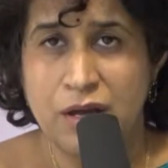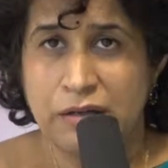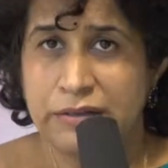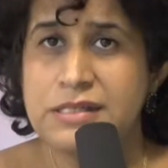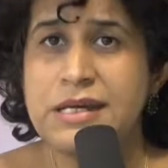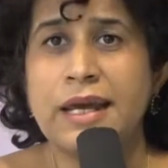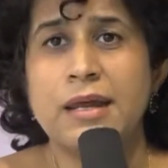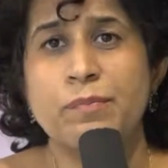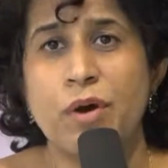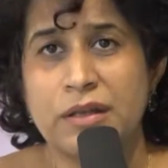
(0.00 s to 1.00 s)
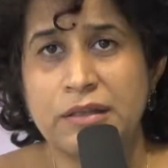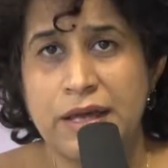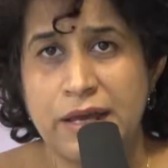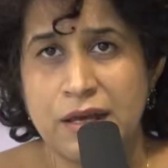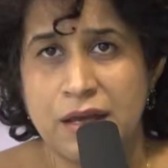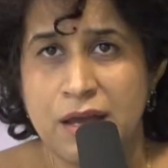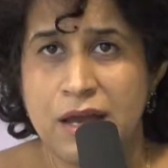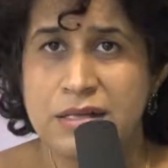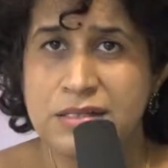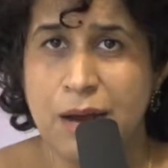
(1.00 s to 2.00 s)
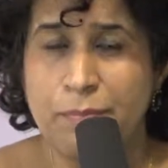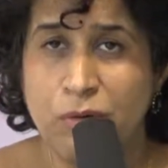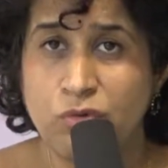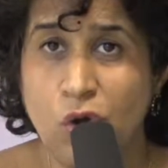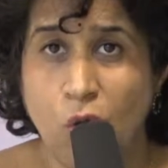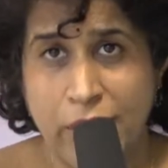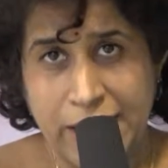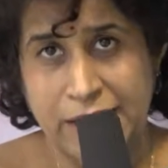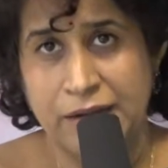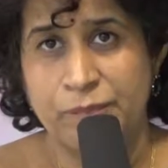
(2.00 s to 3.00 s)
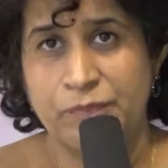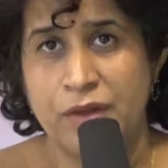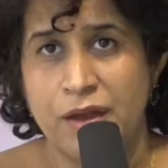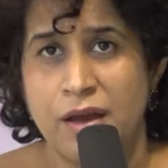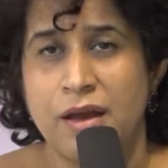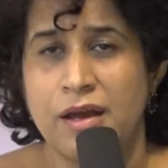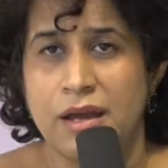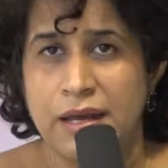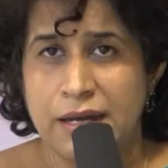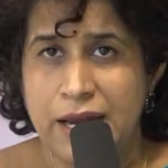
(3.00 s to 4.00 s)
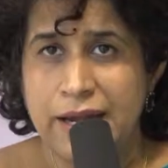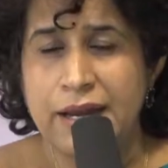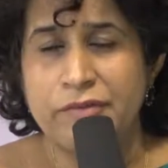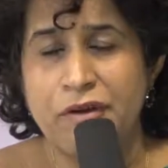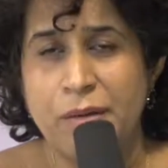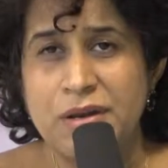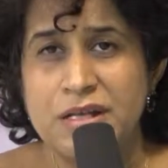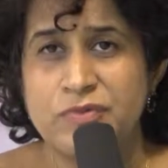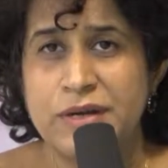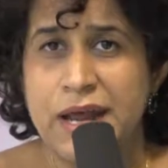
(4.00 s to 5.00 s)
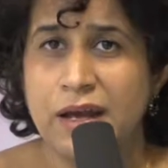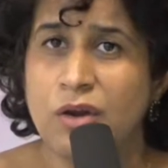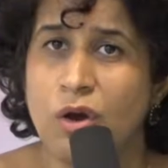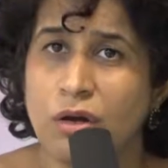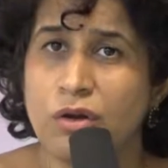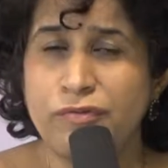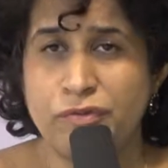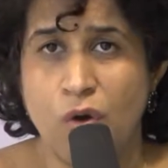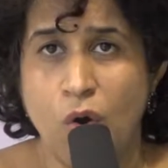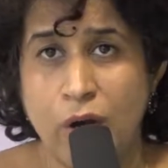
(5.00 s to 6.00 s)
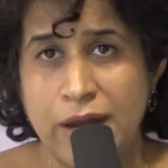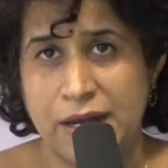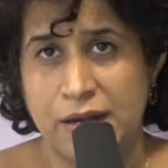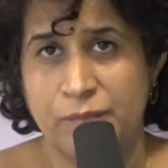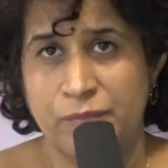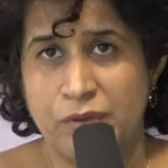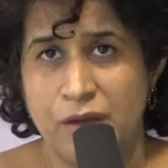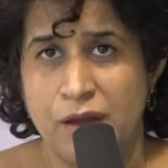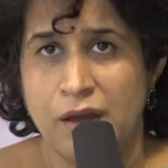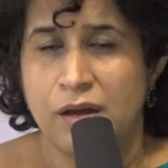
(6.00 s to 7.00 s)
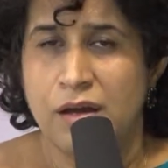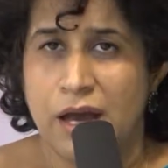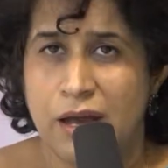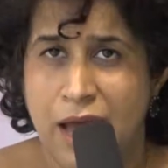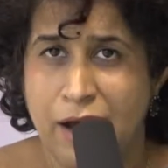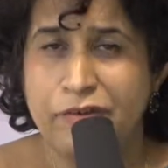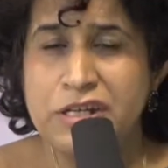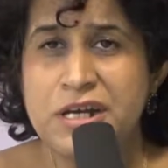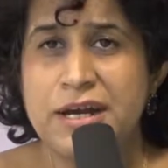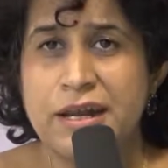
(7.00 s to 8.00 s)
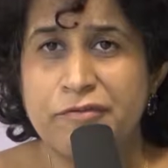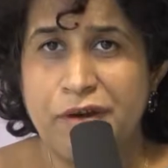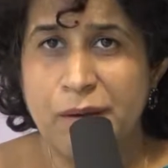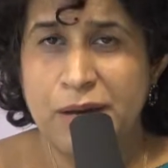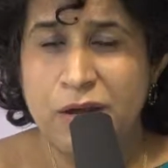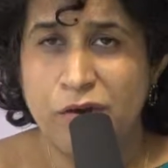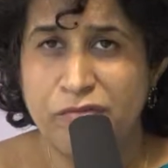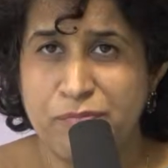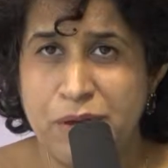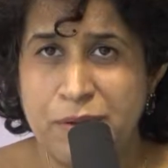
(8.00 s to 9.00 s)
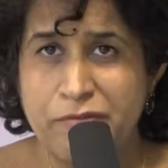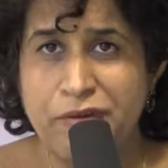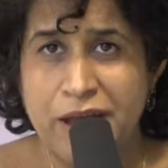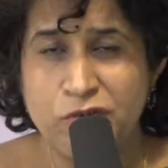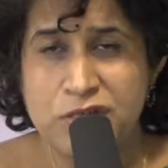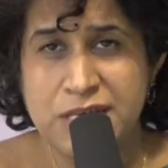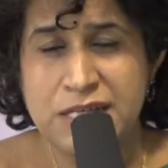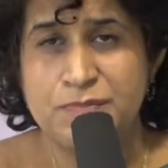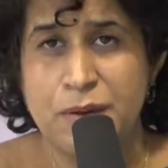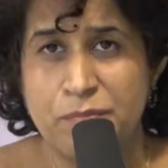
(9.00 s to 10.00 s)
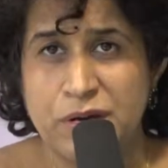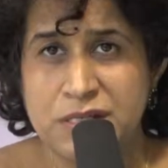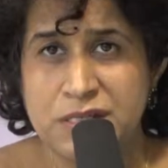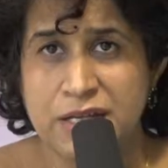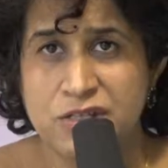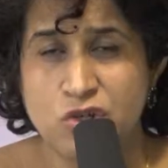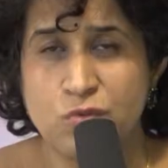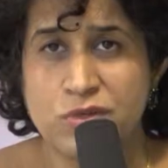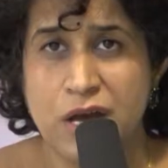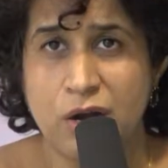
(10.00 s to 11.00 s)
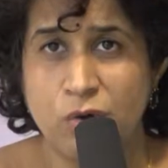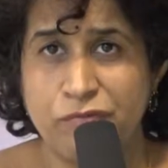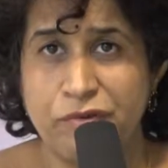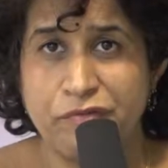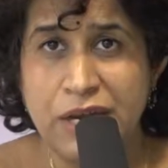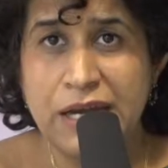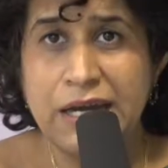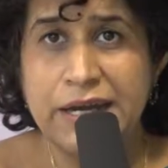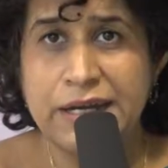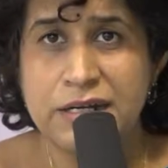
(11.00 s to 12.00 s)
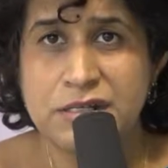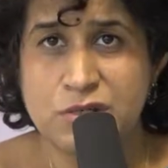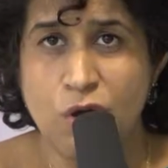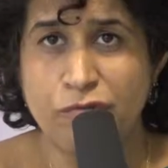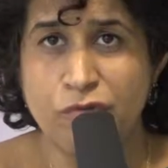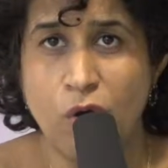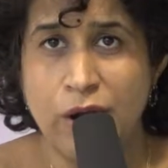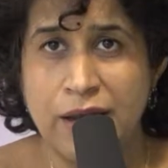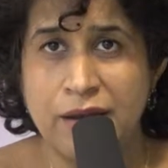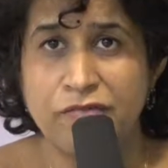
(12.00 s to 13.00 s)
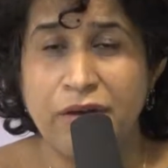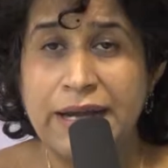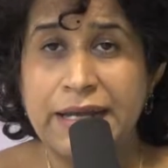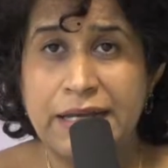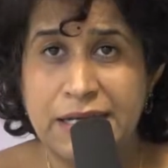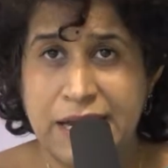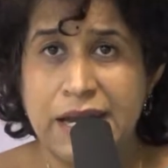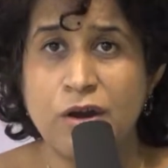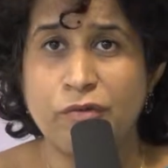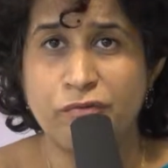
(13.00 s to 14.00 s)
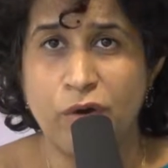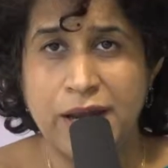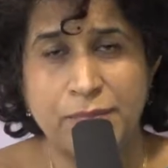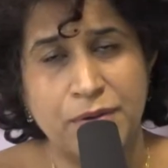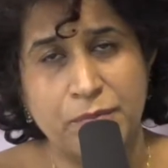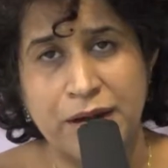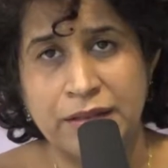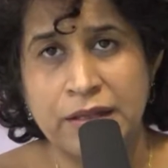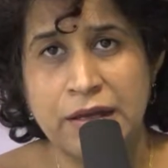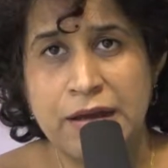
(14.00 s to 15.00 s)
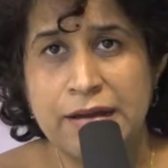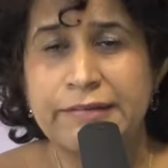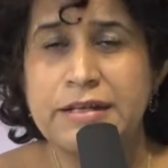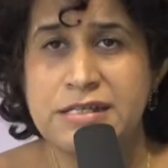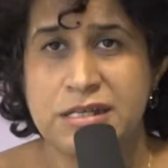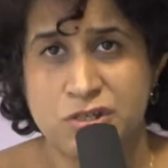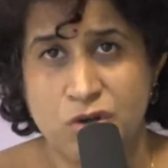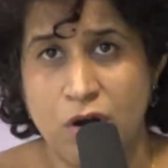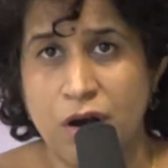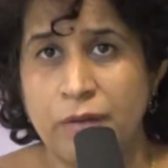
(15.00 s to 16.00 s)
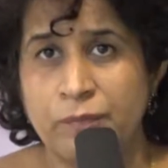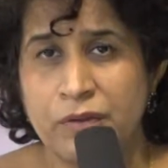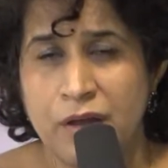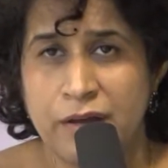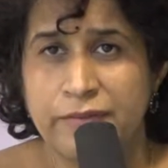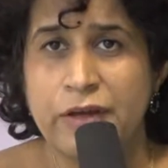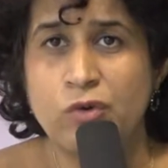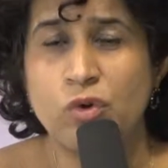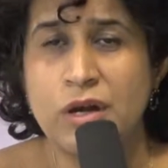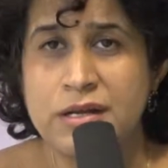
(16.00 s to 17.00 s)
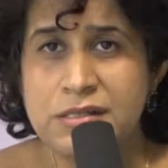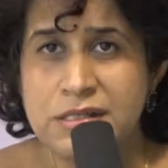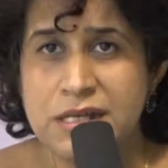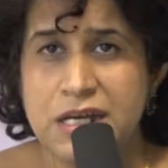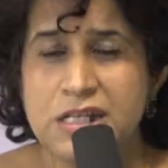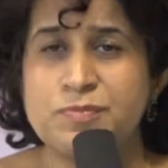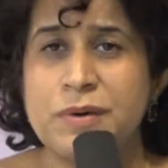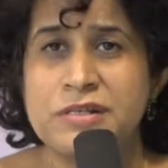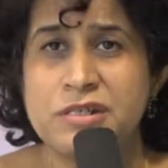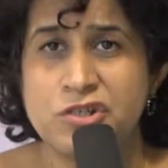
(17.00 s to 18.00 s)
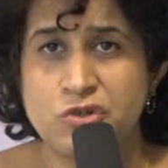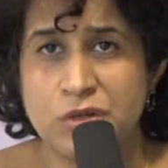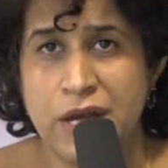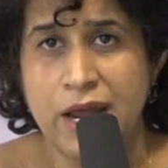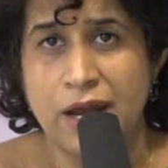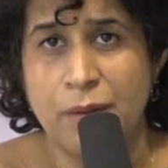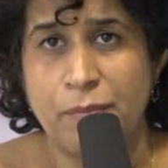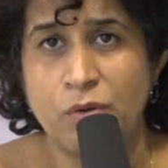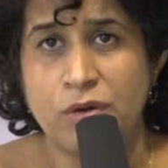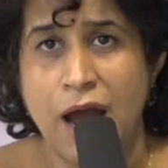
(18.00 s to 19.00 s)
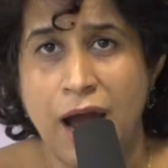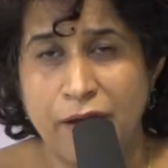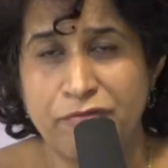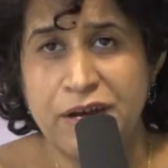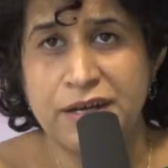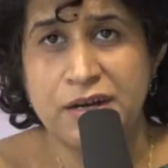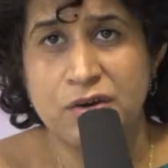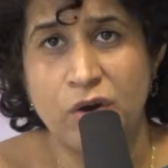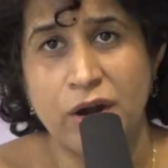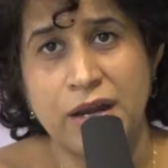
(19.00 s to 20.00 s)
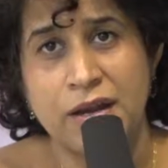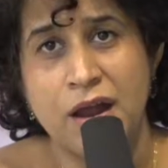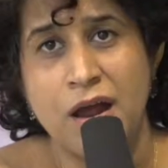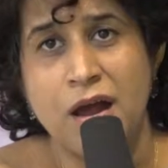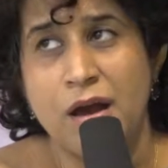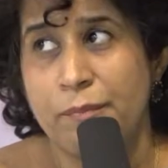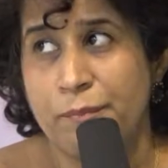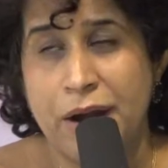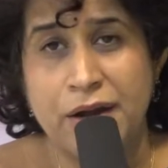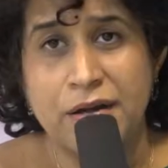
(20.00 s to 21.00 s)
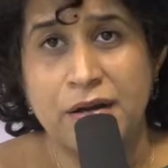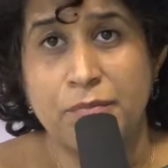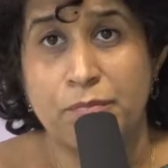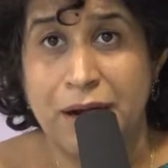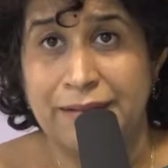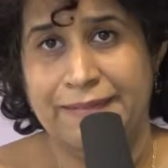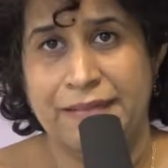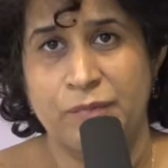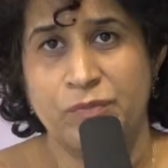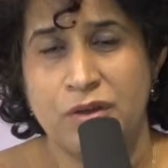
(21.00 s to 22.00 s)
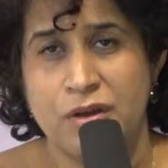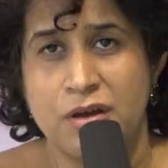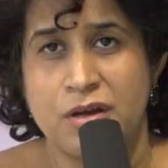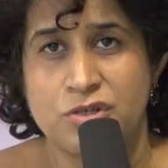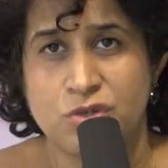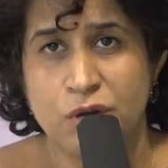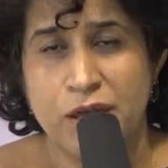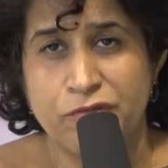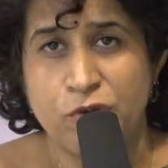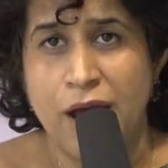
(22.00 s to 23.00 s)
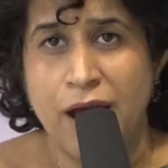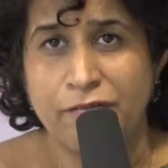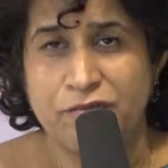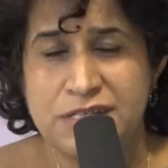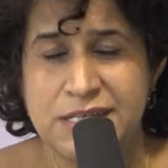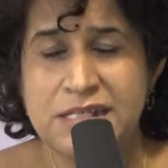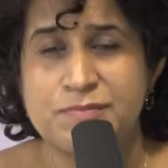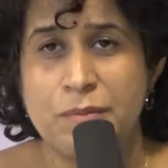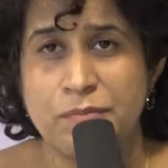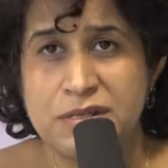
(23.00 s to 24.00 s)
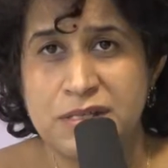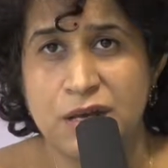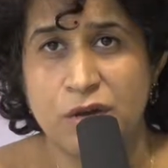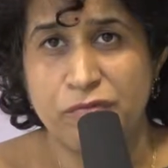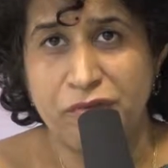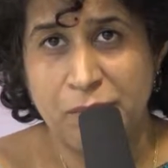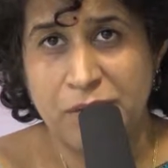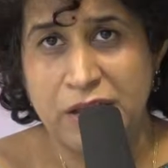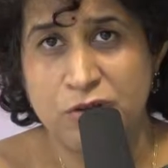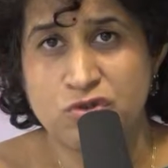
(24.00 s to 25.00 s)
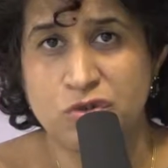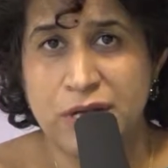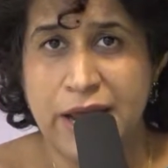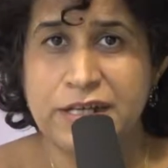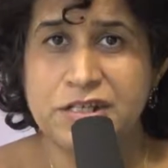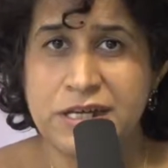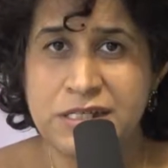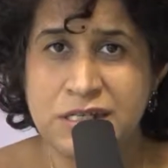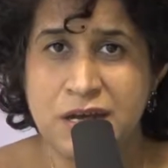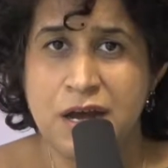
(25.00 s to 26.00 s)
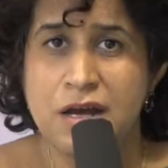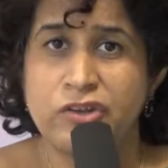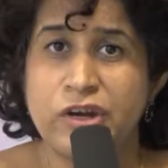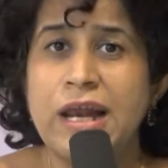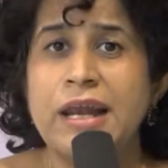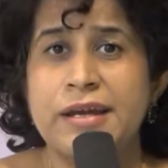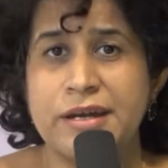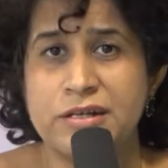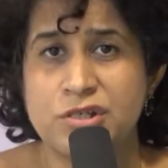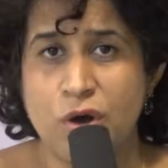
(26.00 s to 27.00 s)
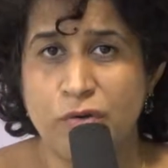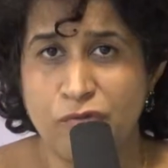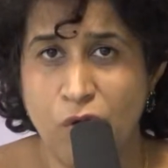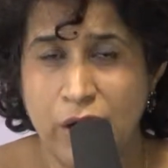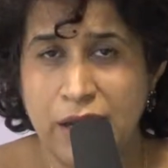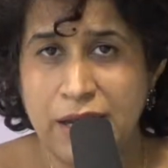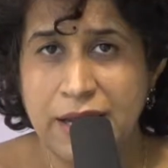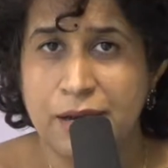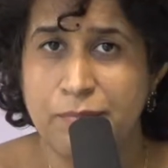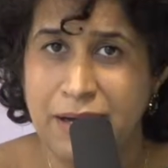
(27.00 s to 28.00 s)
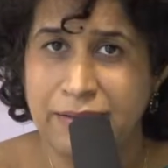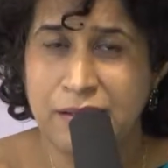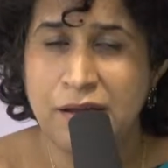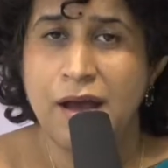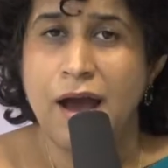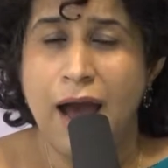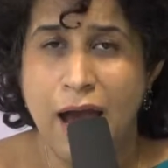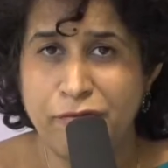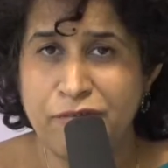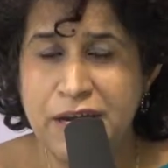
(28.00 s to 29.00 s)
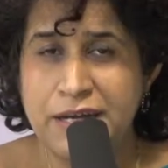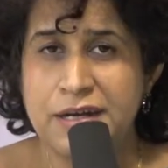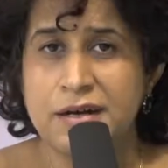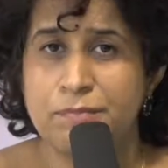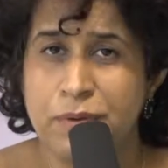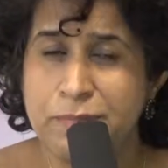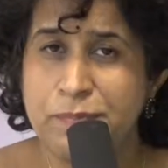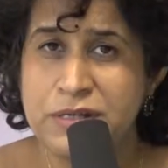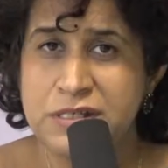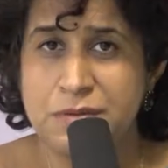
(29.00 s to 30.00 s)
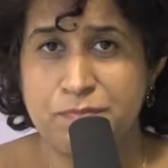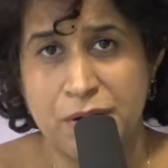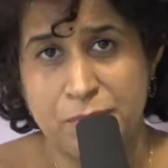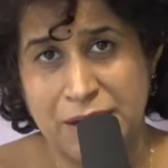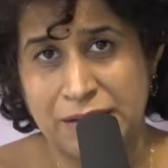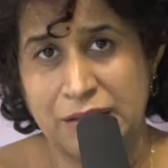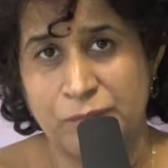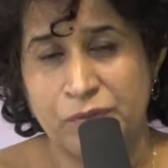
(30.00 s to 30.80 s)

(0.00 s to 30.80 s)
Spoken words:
The second important thing is about oil. In Indian families, we take a lot of oil. Average Indian family of maybe 5 or 6 members consumes around 15 liters of oil, 1 tin of oil per month. This is wrong. The rule is each person should take about 1/2 liter oil per month. So if you have 6 members in your family, you should take just 3 liters of oil in a month, 1/2 liter per person per month.